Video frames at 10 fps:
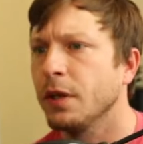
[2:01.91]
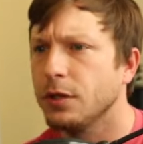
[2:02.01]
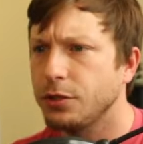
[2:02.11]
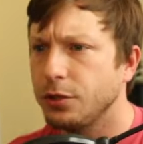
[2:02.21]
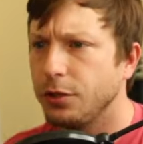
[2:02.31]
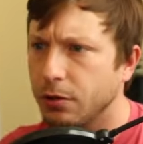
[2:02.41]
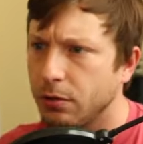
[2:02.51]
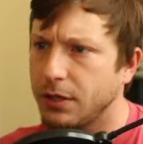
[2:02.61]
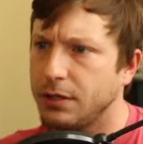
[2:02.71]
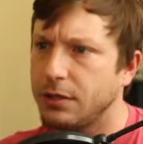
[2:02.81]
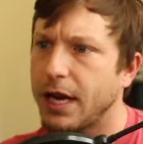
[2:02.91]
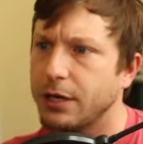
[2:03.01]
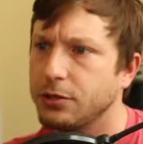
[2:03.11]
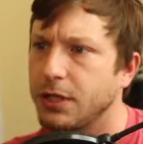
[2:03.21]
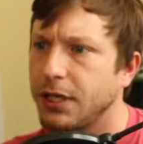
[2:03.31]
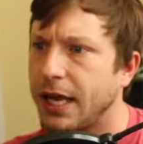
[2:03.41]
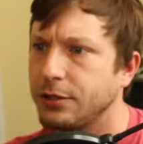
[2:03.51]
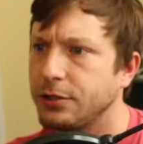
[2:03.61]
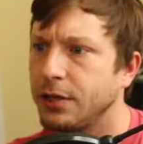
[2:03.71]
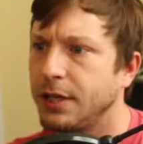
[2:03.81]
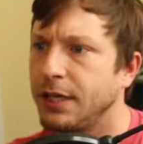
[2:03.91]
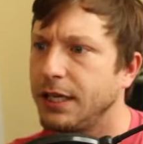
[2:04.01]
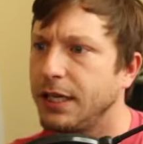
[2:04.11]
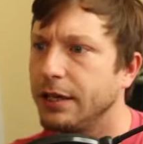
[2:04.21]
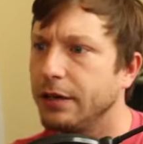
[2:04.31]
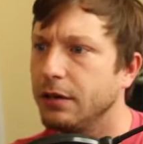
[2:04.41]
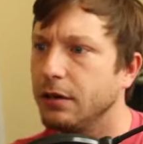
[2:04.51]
So you're going to actually enter in here